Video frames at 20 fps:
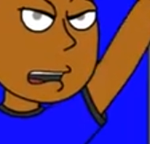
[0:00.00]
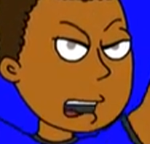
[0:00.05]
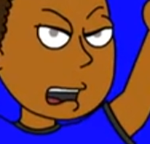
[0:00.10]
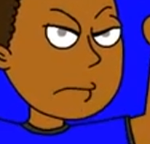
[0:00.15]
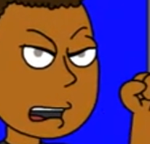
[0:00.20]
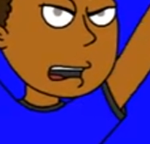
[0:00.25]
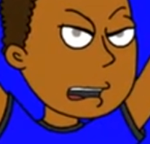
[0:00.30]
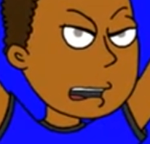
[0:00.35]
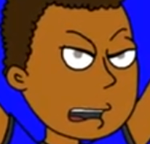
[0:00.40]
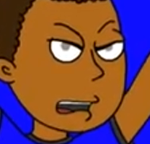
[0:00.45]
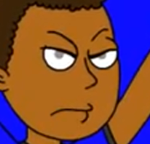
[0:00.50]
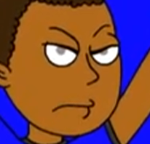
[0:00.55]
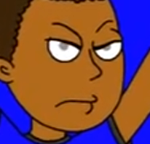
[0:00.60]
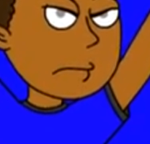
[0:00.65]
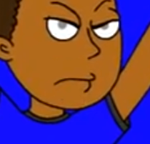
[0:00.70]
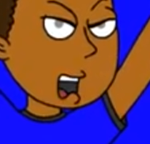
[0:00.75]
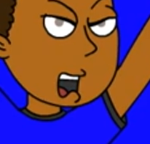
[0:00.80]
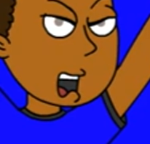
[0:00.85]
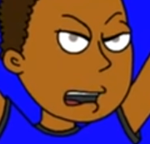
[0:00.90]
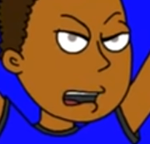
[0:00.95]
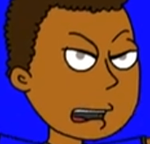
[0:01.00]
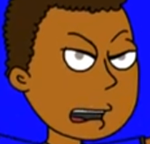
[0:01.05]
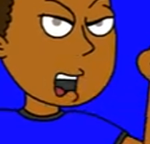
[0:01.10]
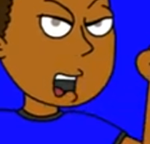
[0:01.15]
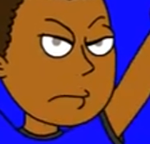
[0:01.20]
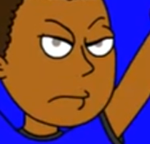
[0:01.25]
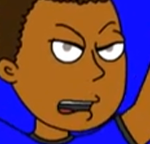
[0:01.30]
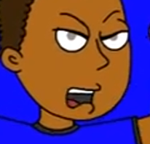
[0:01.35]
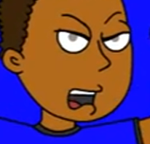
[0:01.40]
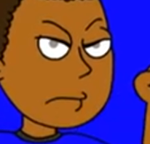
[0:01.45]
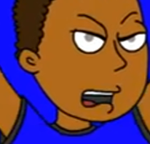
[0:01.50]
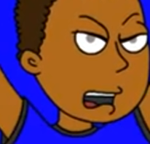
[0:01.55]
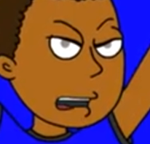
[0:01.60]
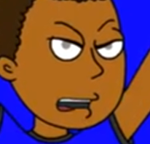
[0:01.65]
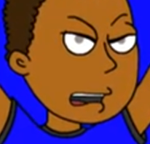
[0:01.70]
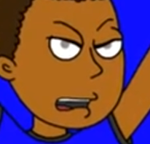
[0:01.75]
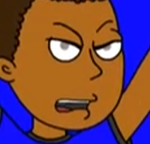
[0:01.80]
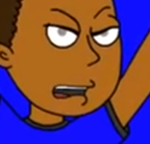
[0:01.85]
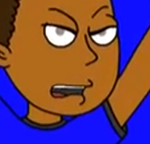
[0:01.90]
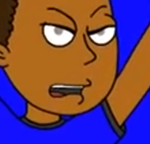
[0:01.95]
chicken, please let me
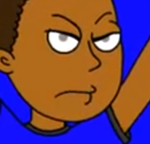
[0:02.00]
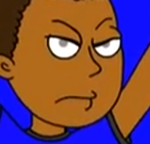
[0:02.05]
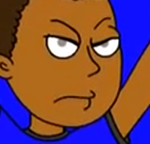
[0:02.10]
finish.